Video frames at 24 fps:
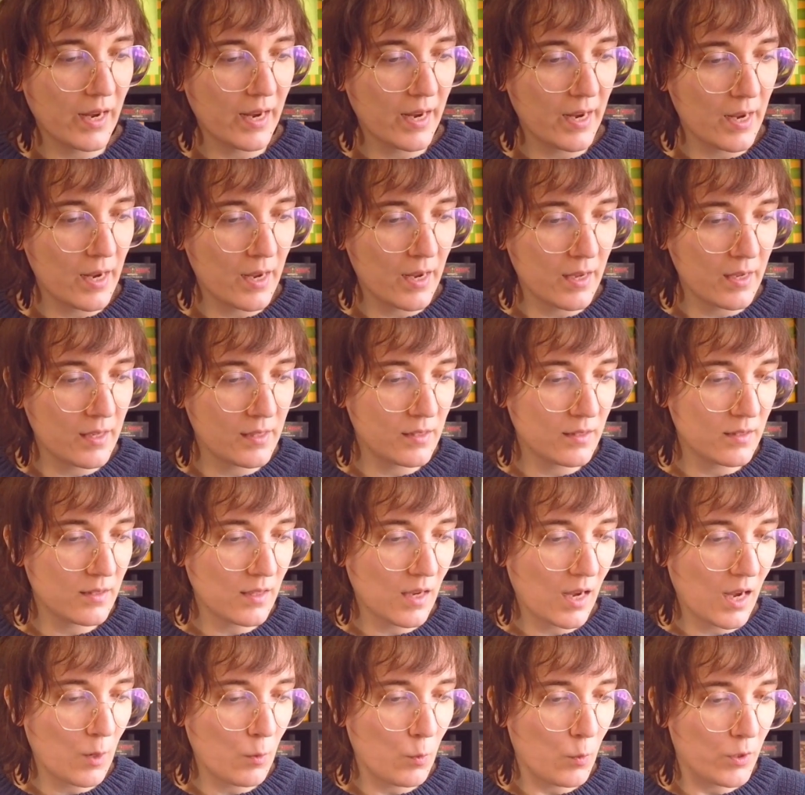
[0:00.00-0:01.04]
and
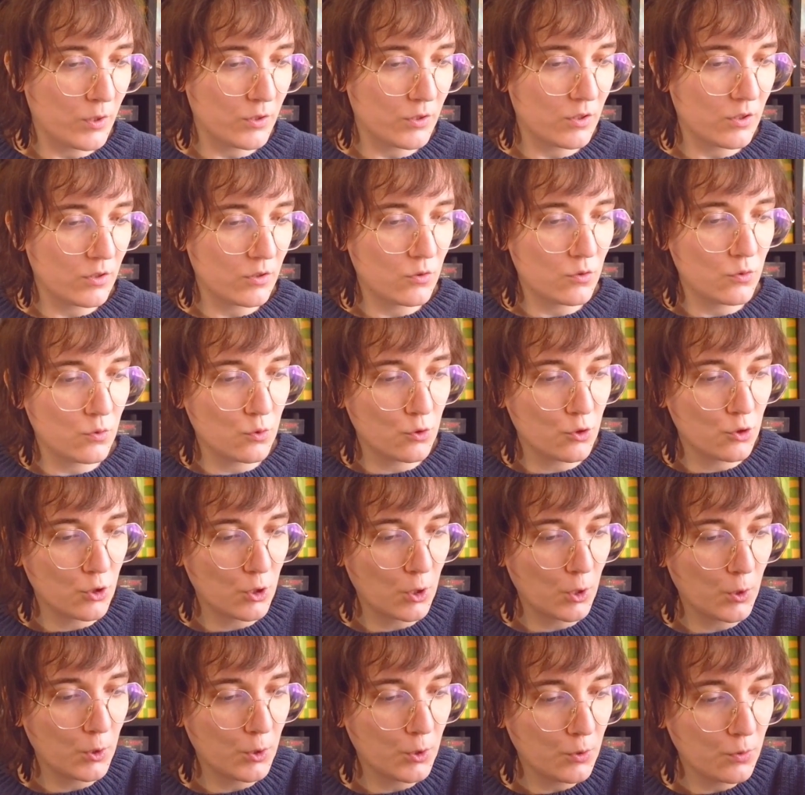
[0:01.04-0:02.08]
I wanted to
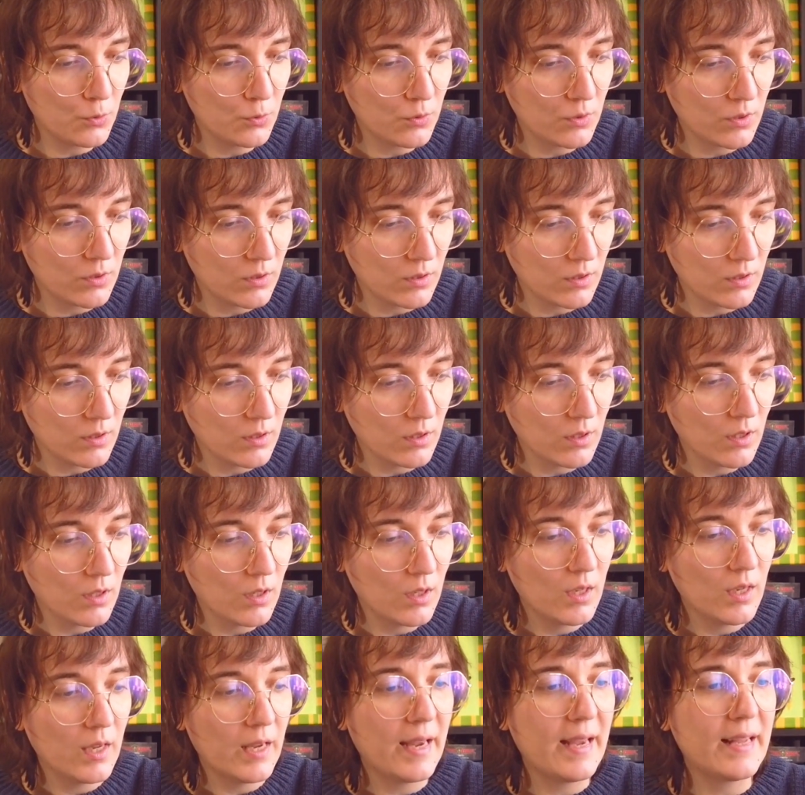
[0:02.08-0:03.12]
show you,
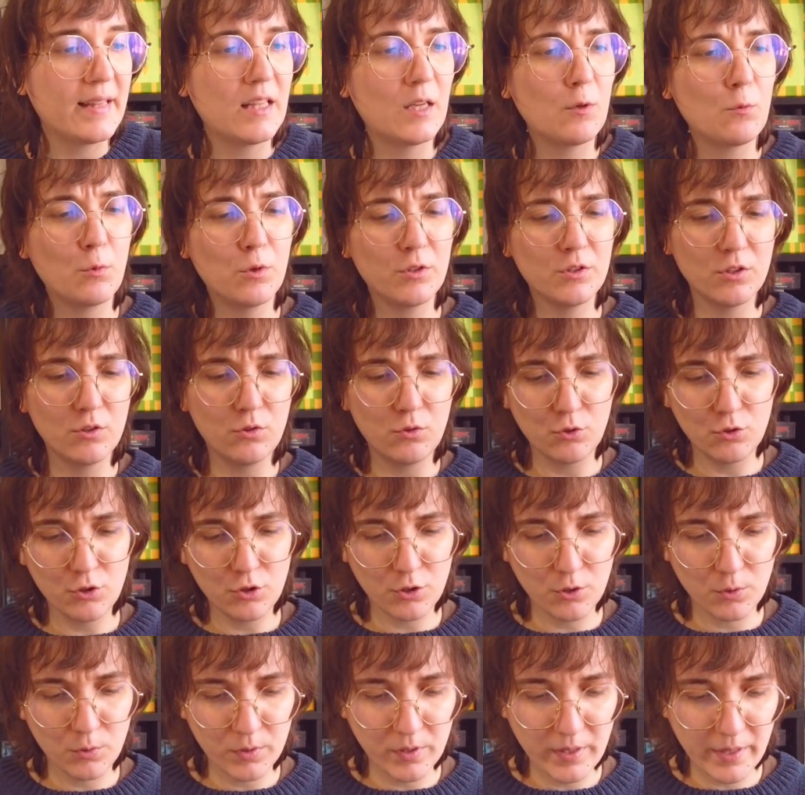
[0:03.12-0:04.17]
and I wanted to
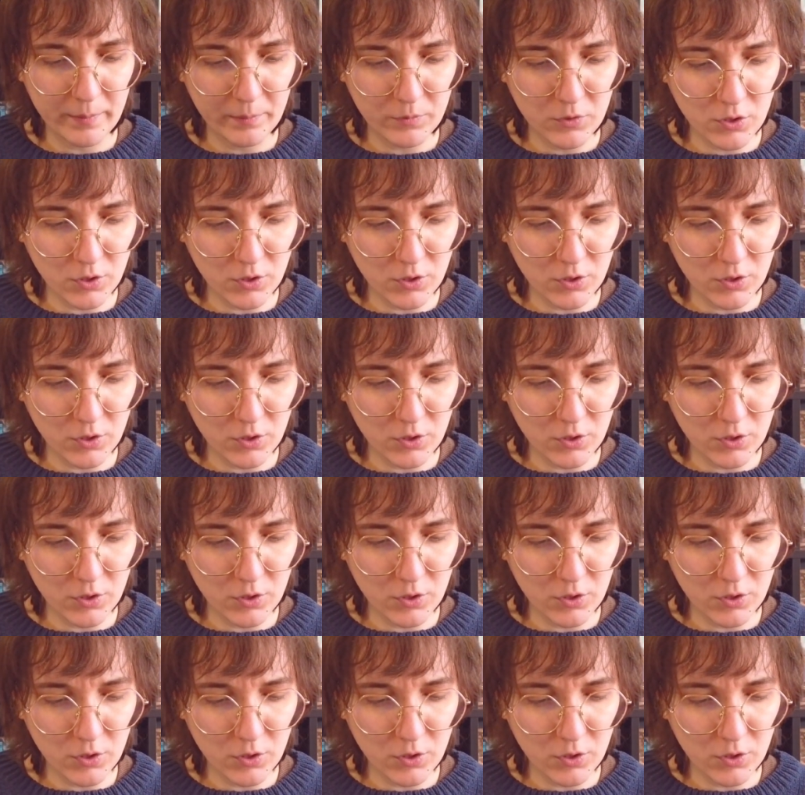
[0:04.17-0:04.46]
show them